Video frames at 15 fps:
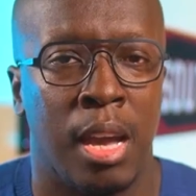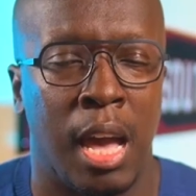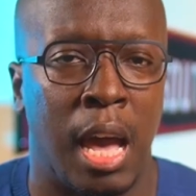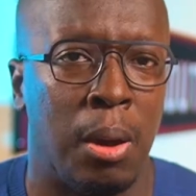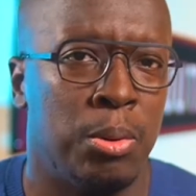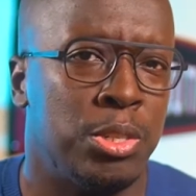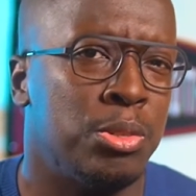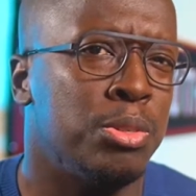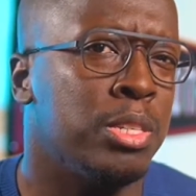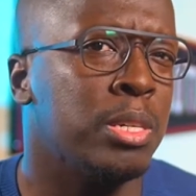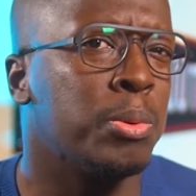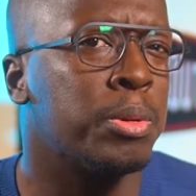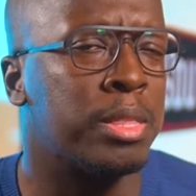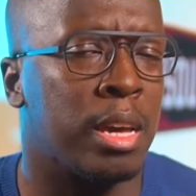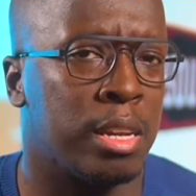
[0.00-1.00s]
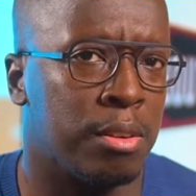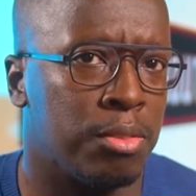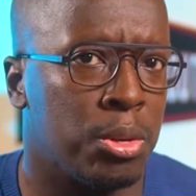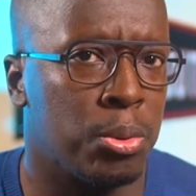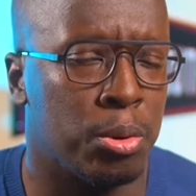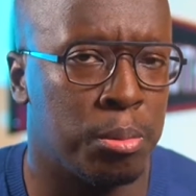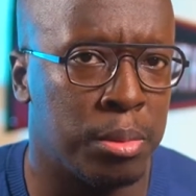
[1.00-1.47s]
How would you deal with that
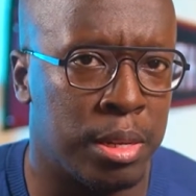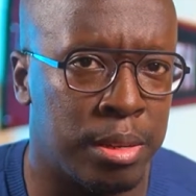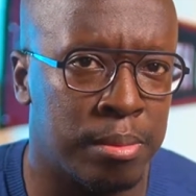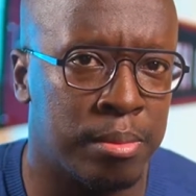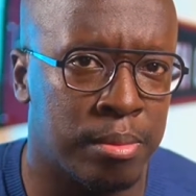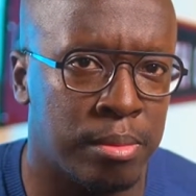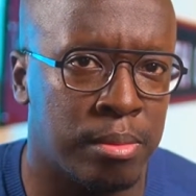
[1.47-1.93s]
if you were me?